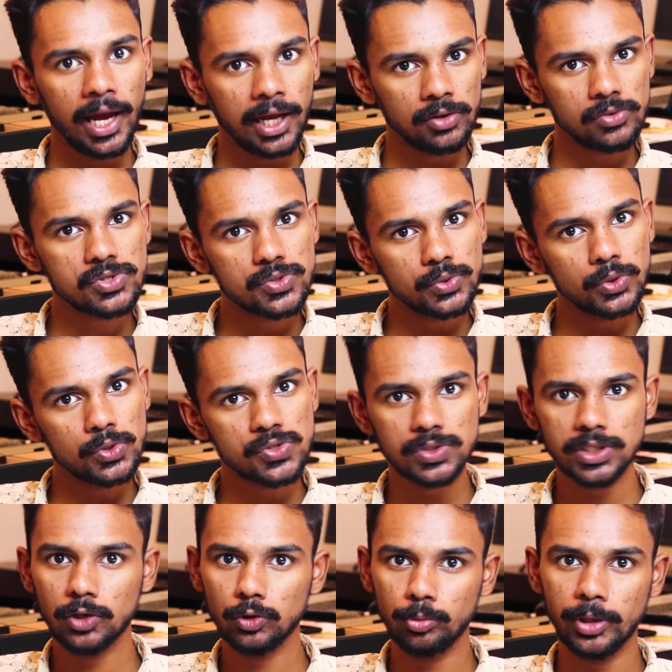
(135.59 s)
Android Studios
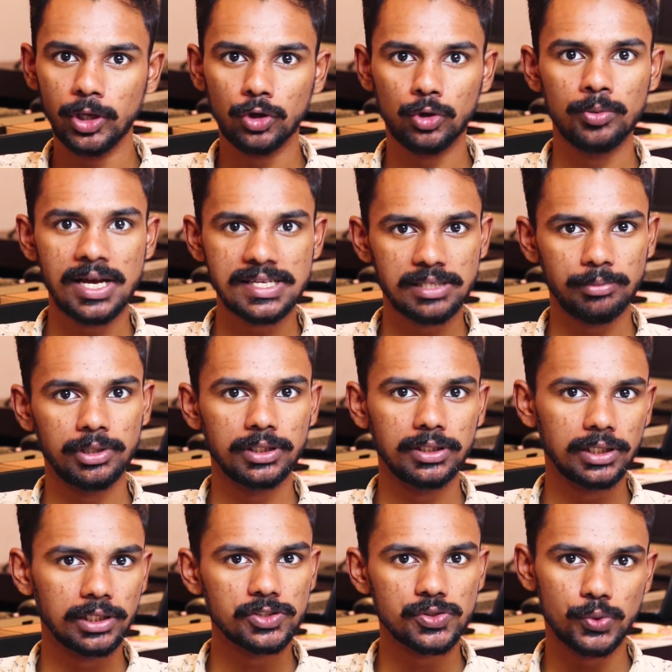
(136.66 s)

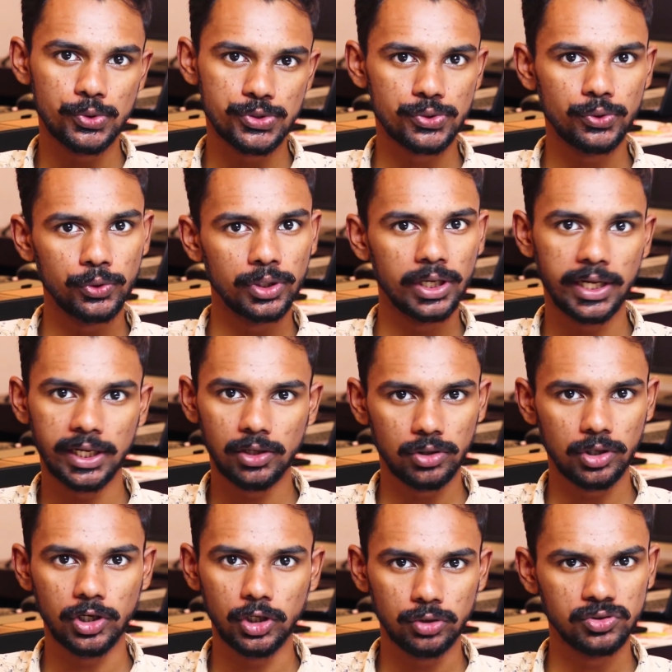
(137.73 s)
source code
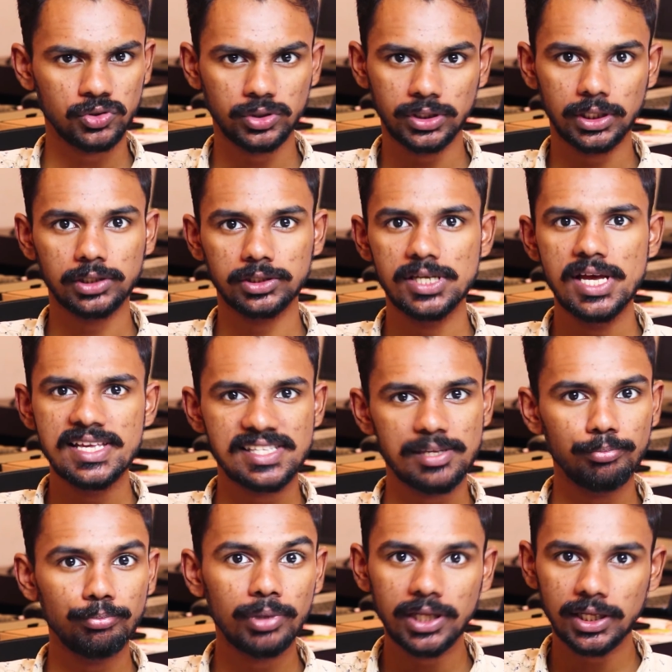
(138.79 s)
so
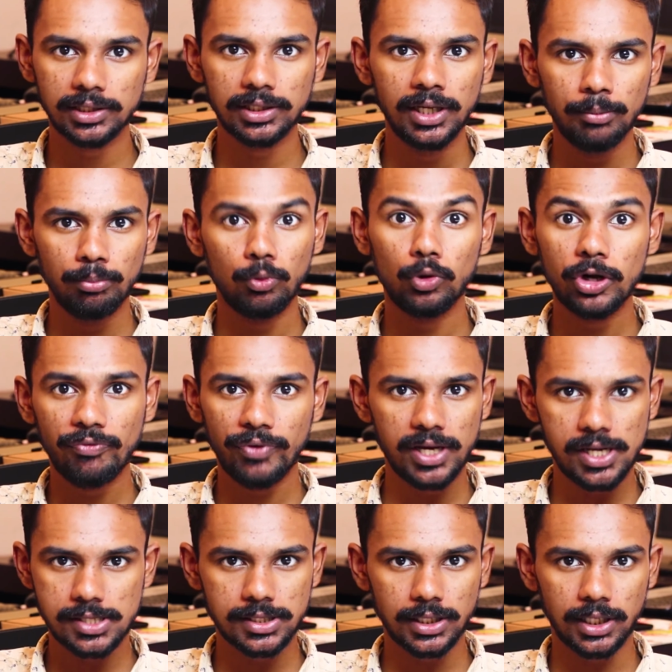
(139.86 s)
simply modify